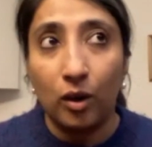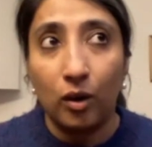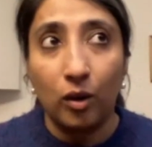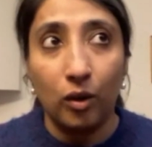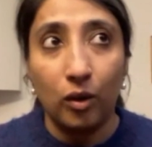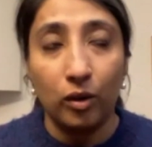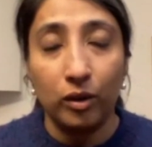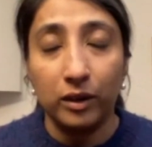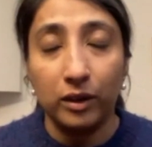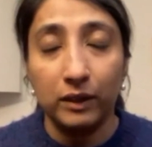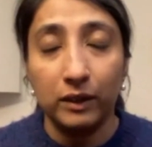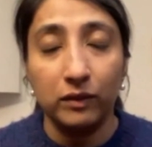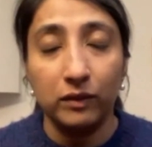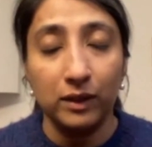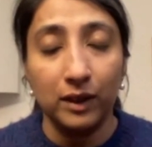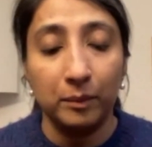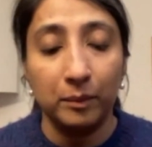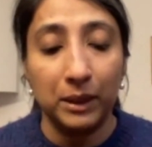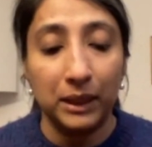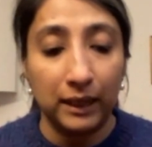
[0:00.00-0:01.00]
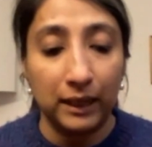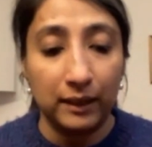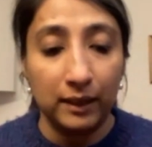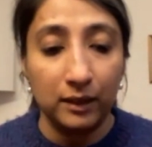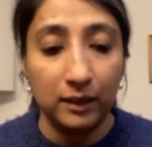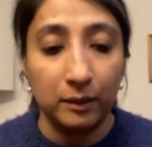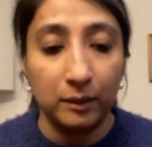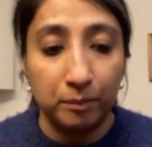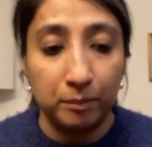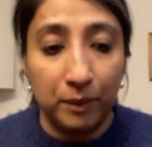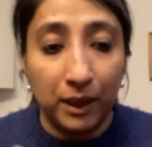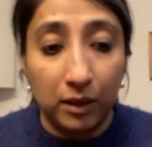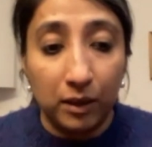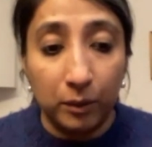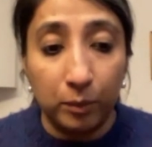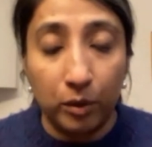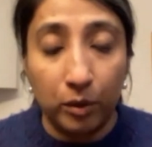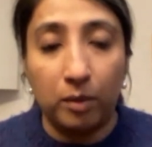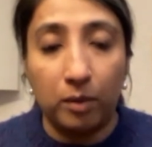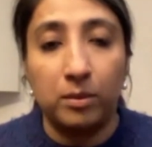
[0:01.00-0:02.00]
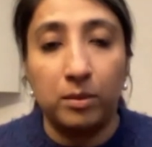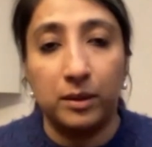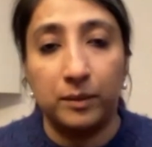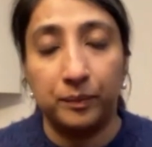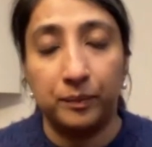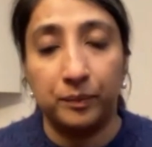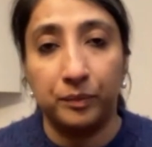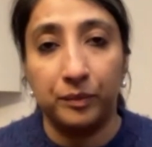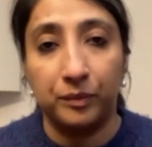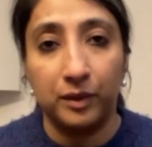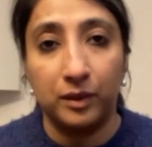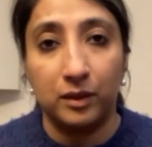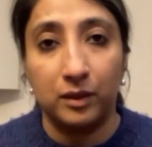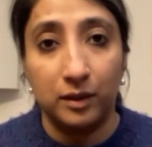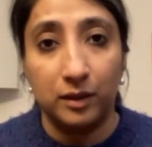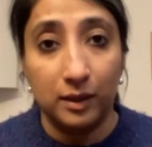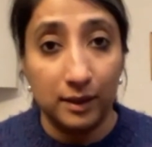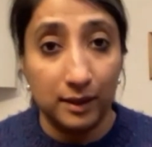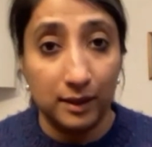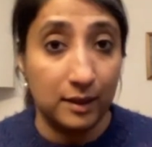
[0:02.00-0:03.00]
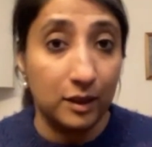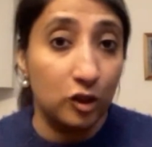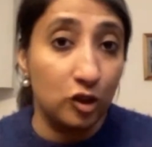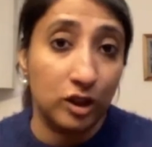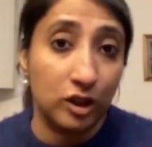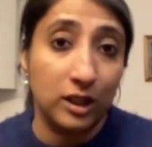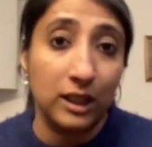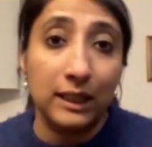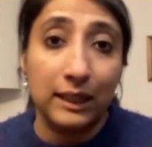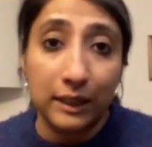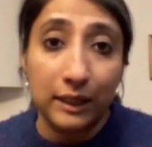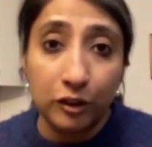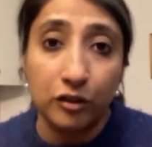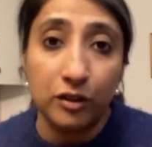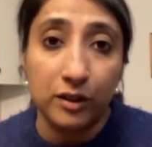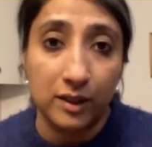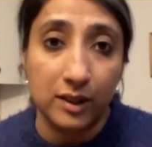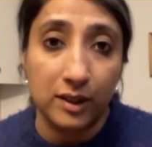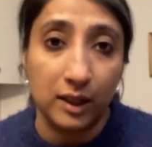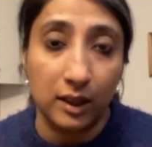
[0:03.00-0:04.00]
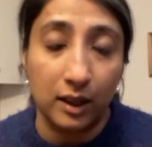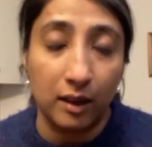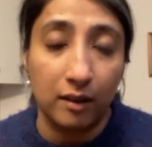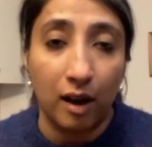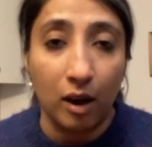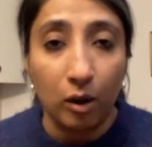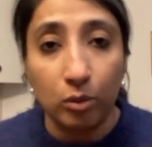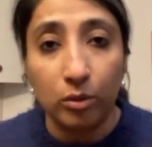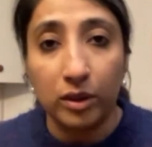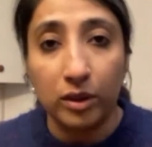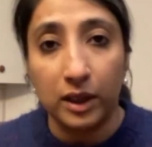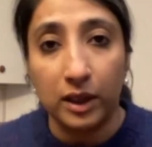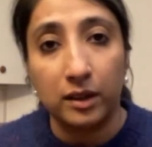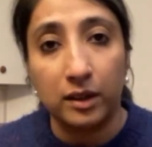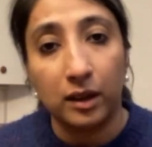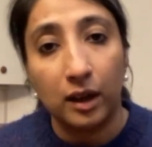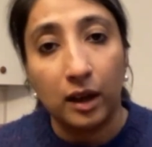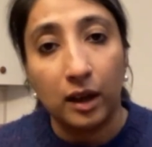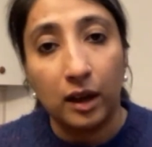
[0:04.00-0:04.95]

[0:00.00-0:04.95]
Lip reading: or even, I mean, I think the bigger problem is digital literacy around it.